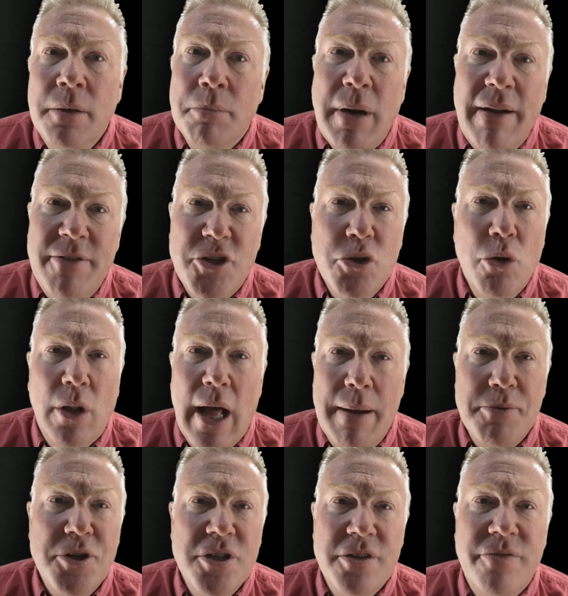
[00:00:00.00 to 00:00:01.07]
private school
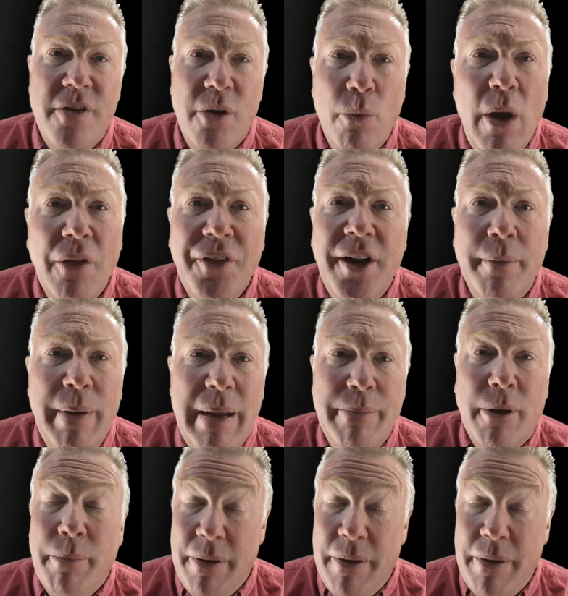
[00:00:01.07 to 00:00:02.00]
options for the wealthier people,